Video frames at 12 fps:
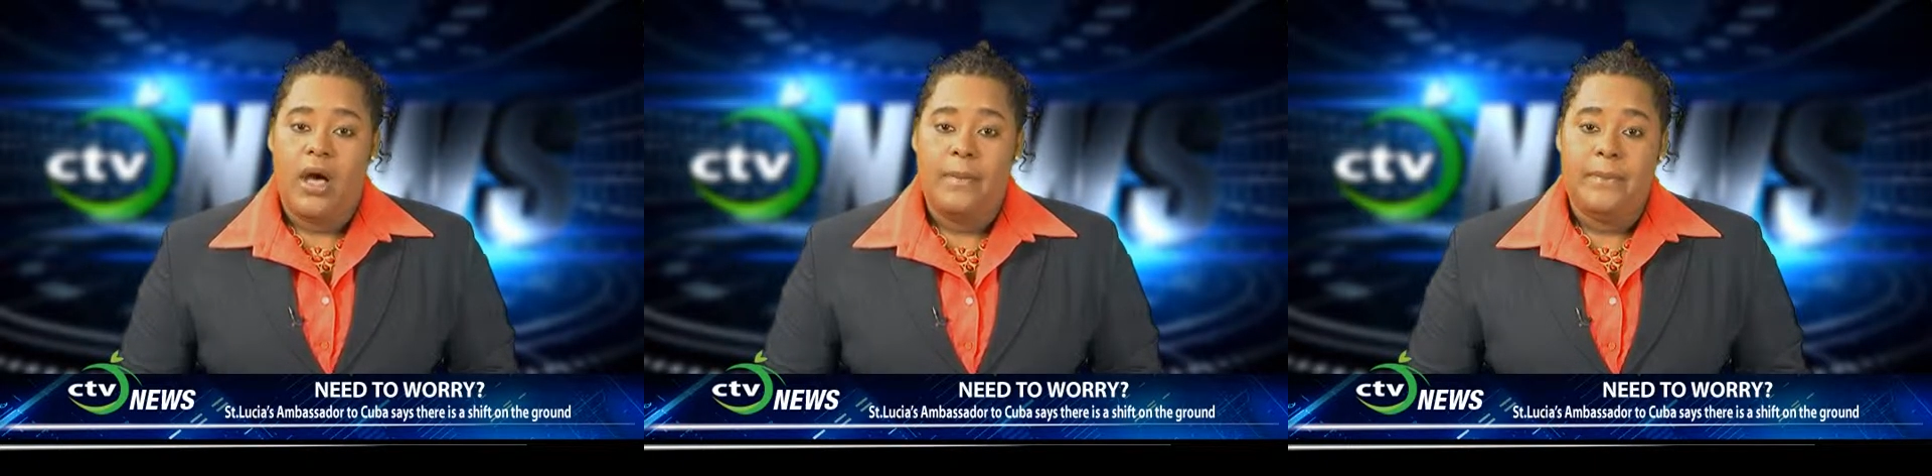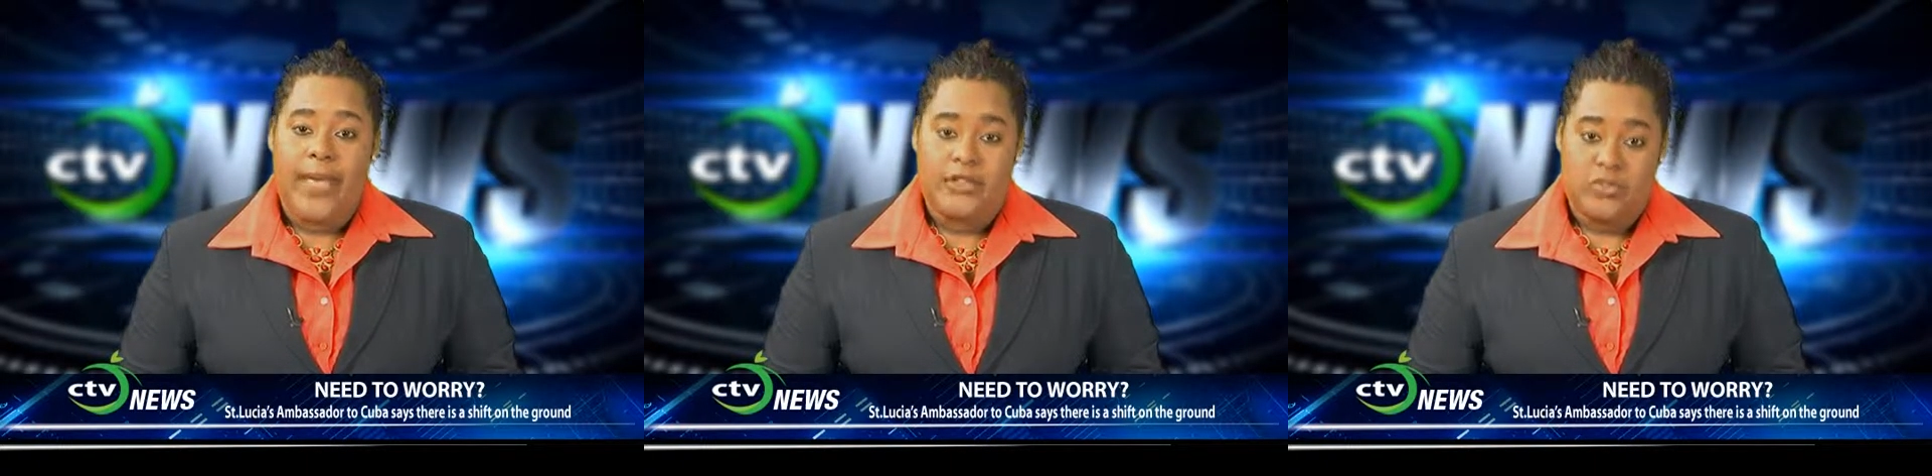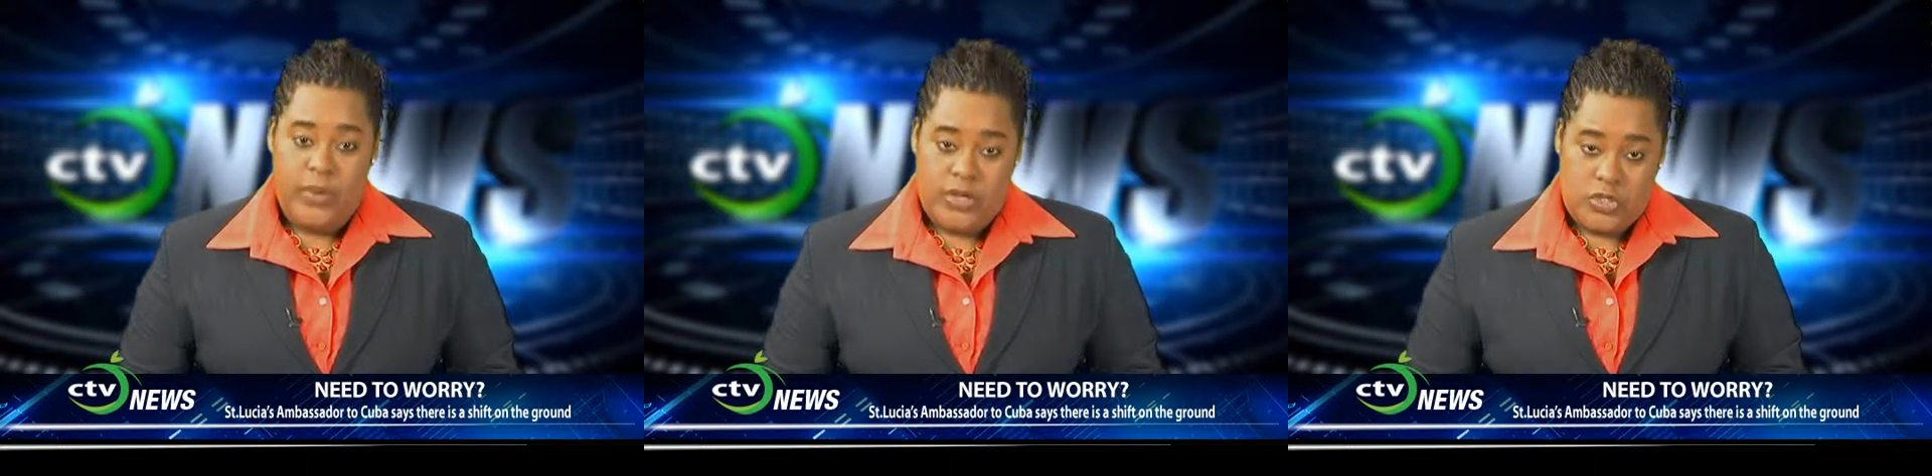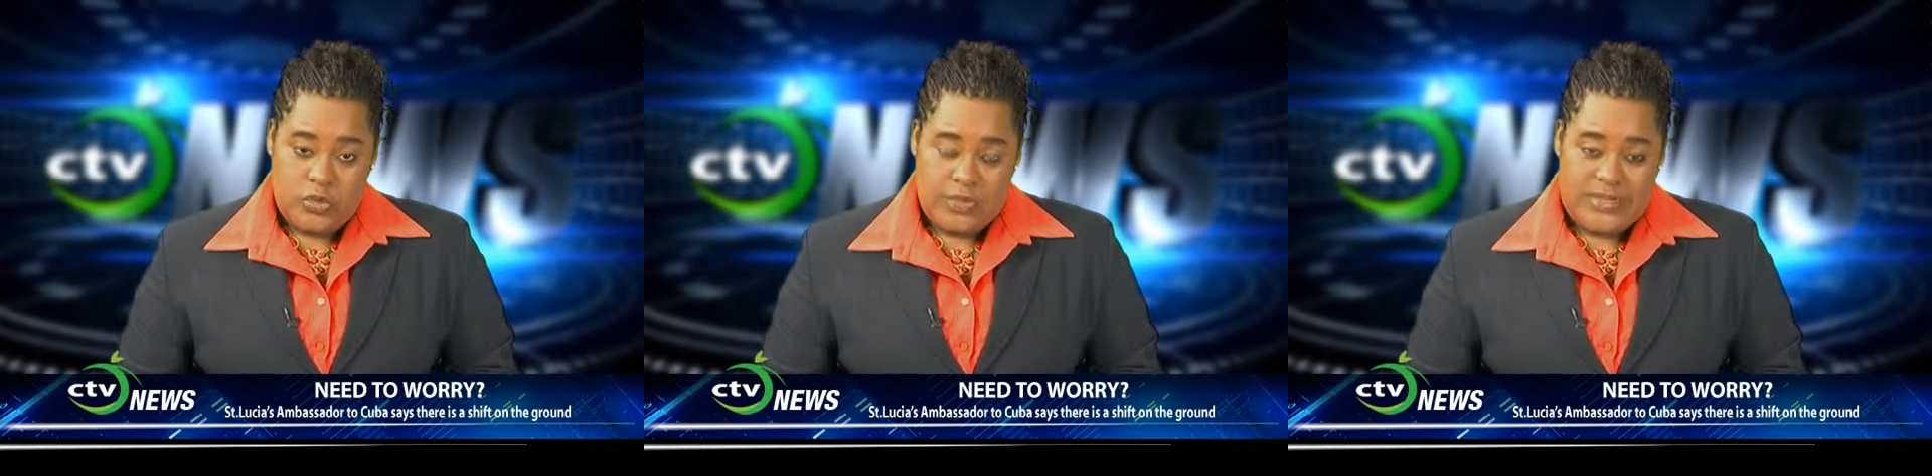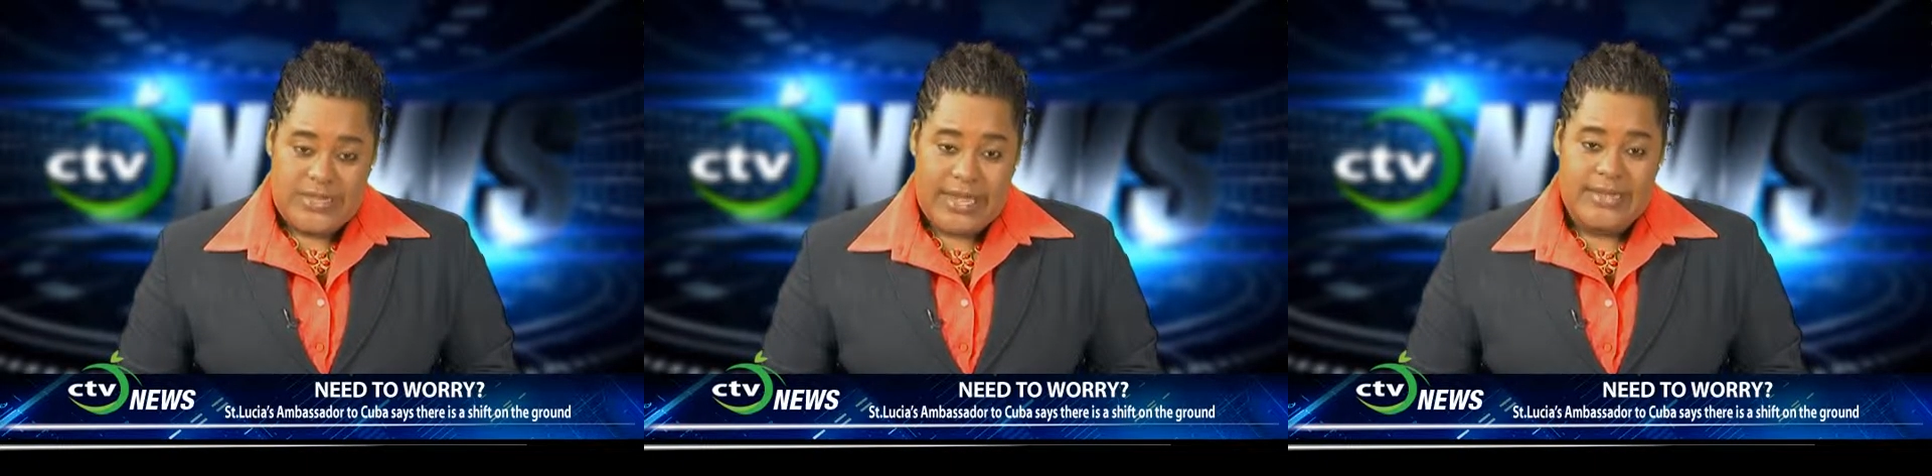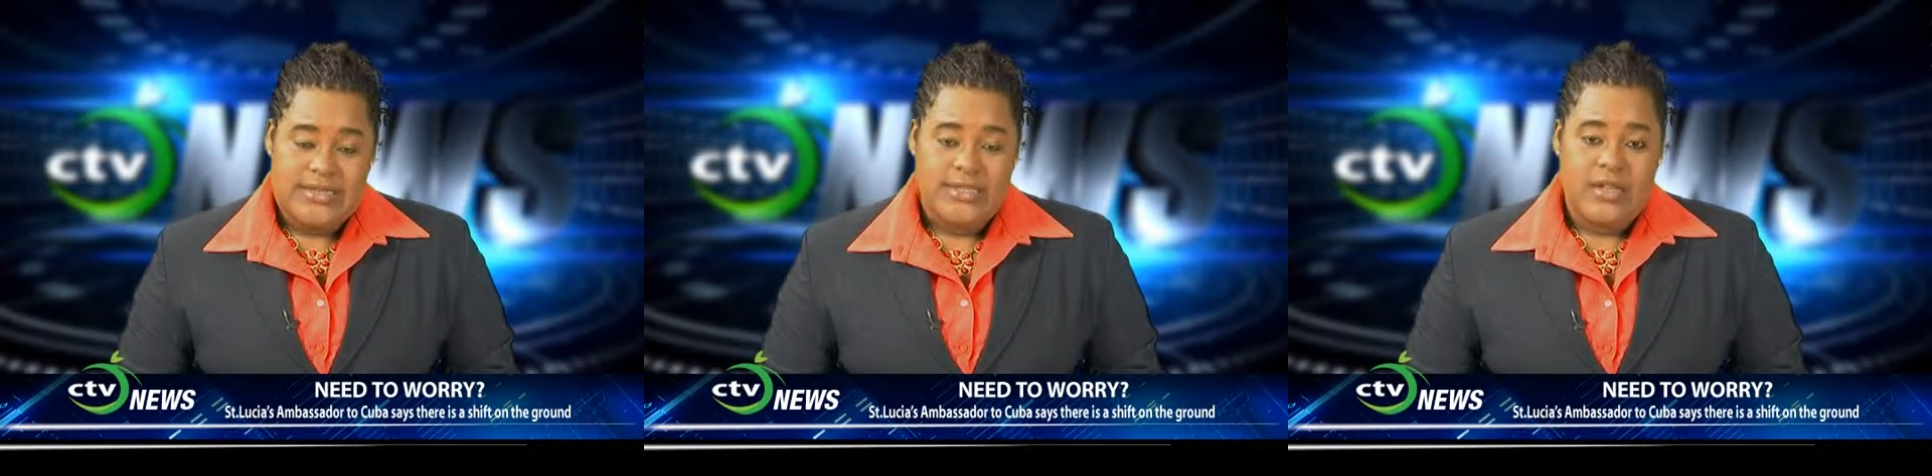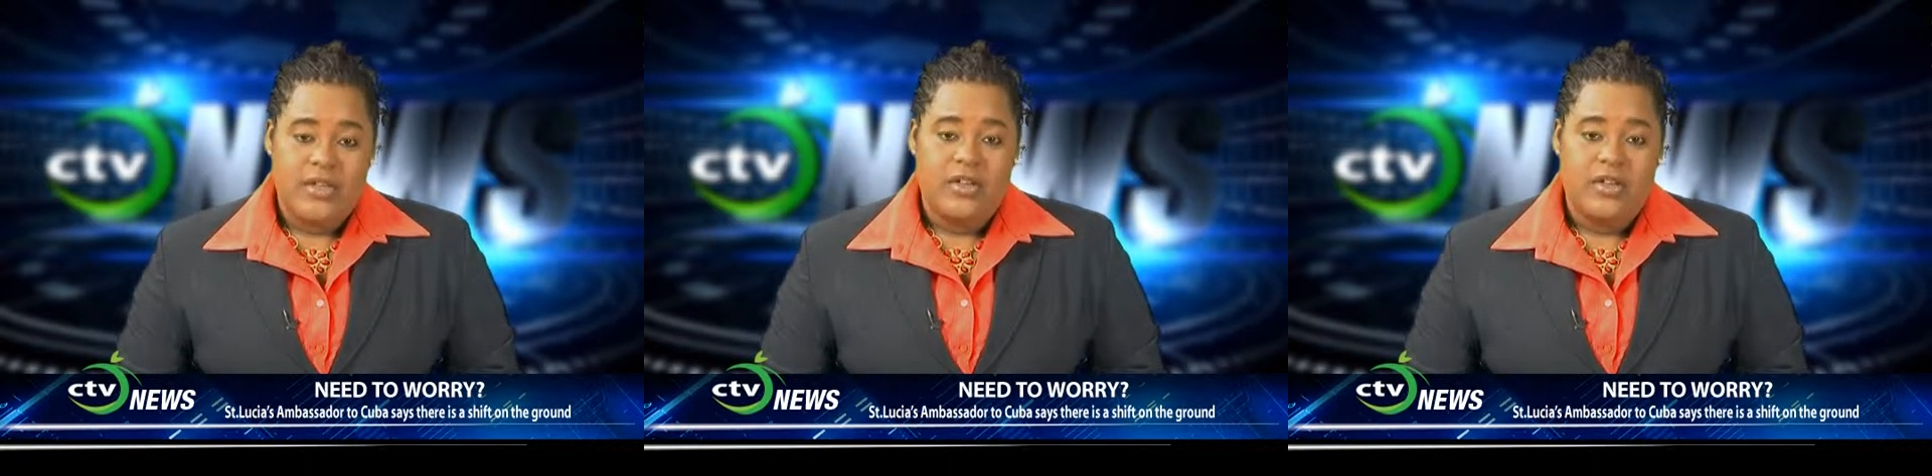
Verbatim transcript: up by 22%,